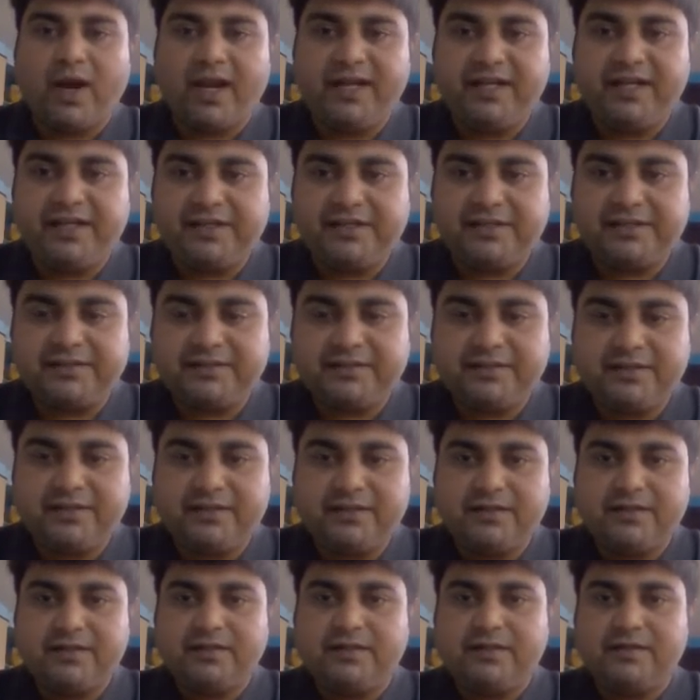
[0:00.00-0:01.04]
white
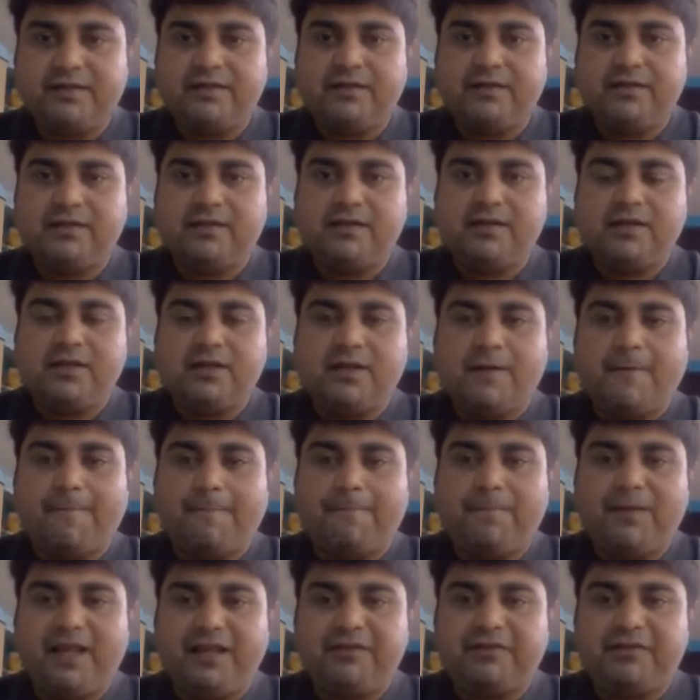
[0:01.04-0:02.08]

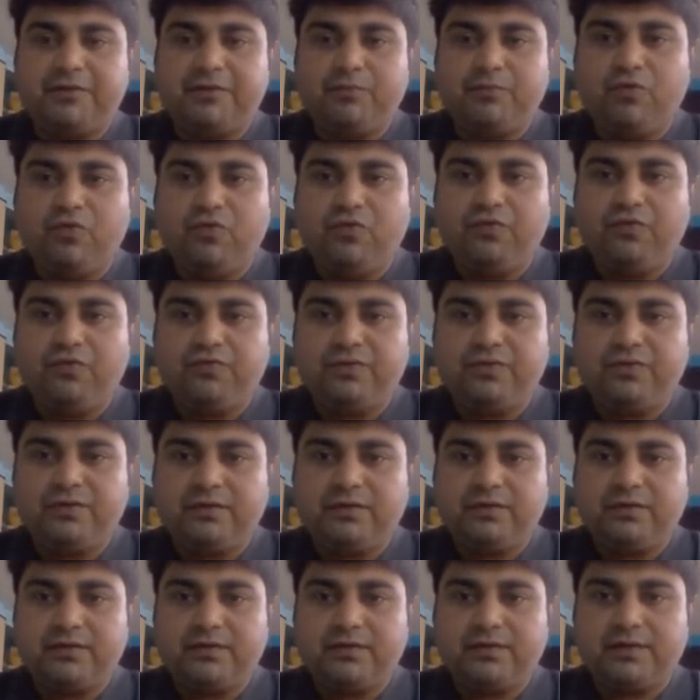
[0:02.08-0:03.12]
plays the move
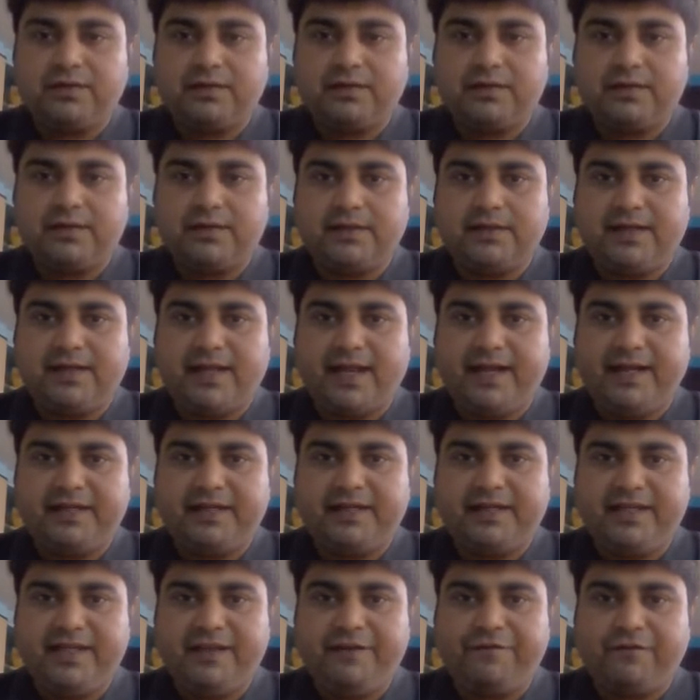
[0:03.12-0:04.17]

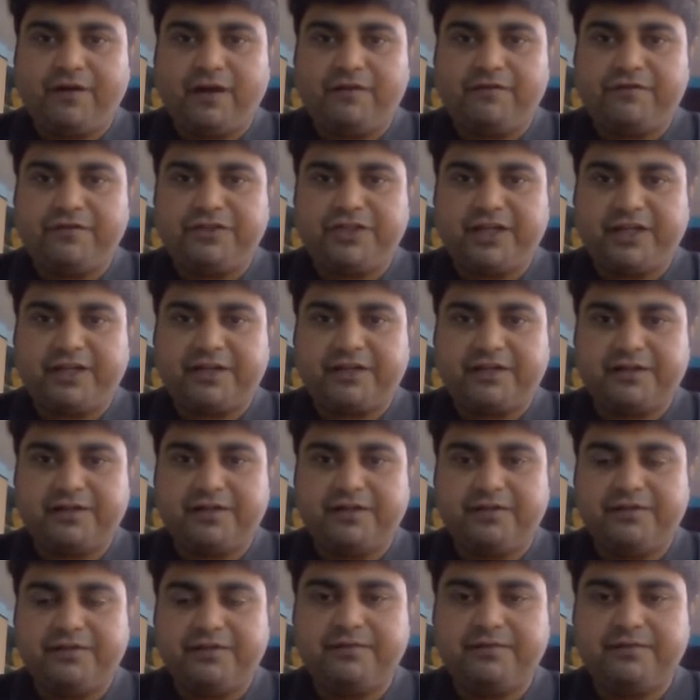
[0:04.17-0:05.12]
knight e5 check,